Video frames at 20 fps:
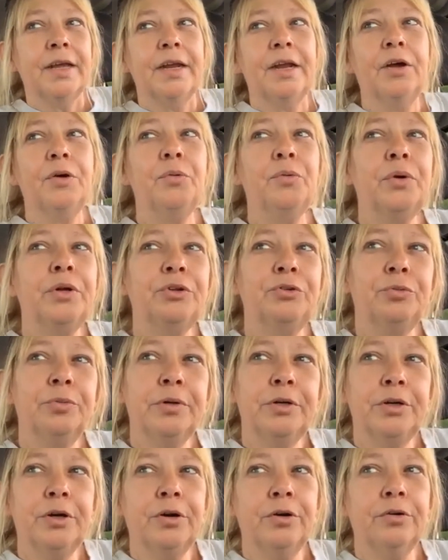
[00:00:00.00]
It always
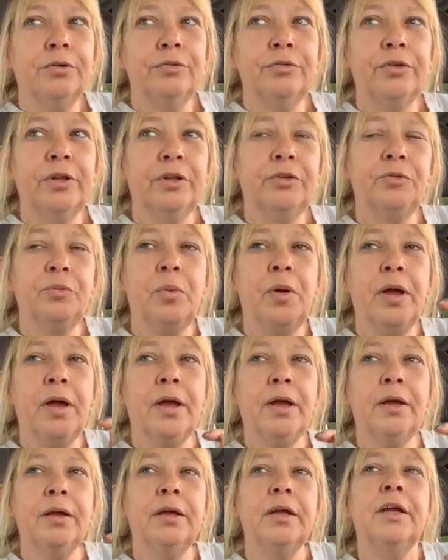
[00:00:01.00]
returns. That's
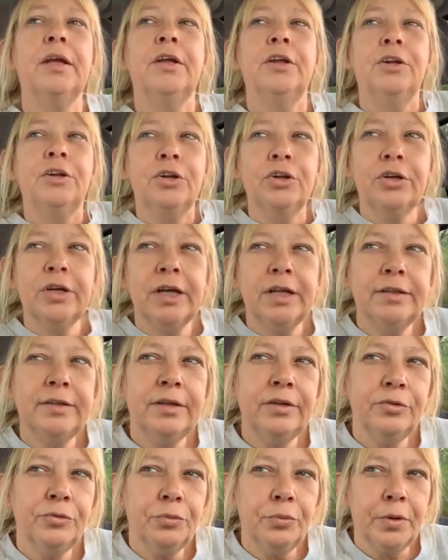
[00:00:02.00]
why look at
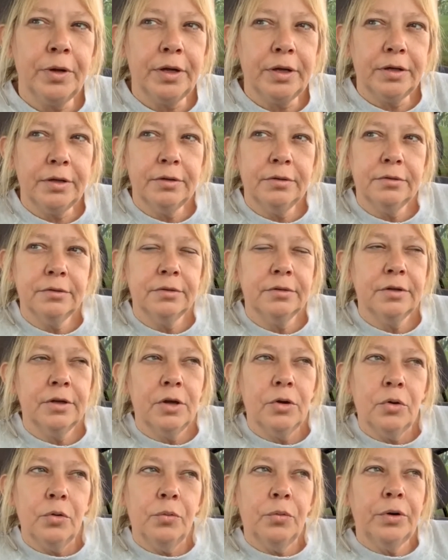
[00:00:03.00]
this way.
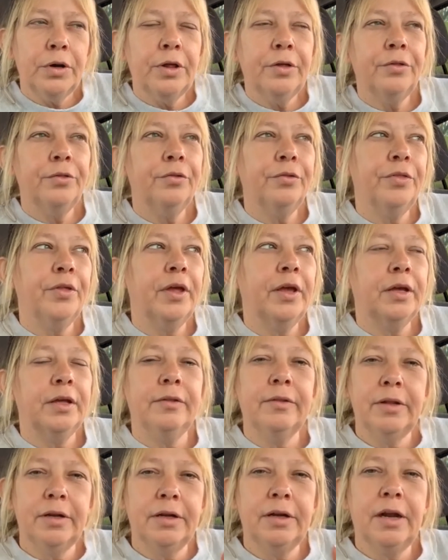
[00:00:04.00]
One other thing
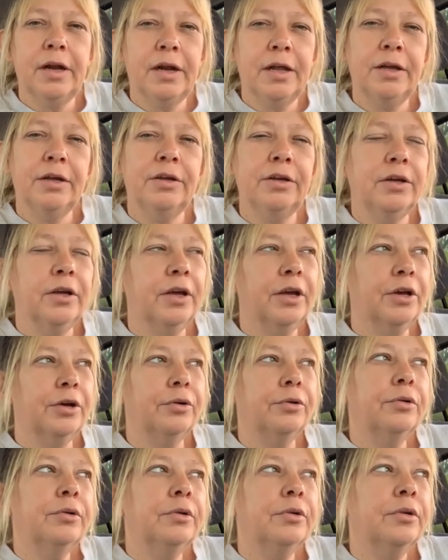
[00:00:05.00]
and then I'll let you
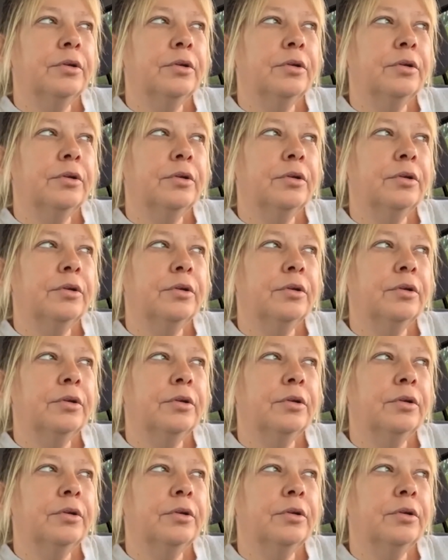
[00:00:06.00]
go.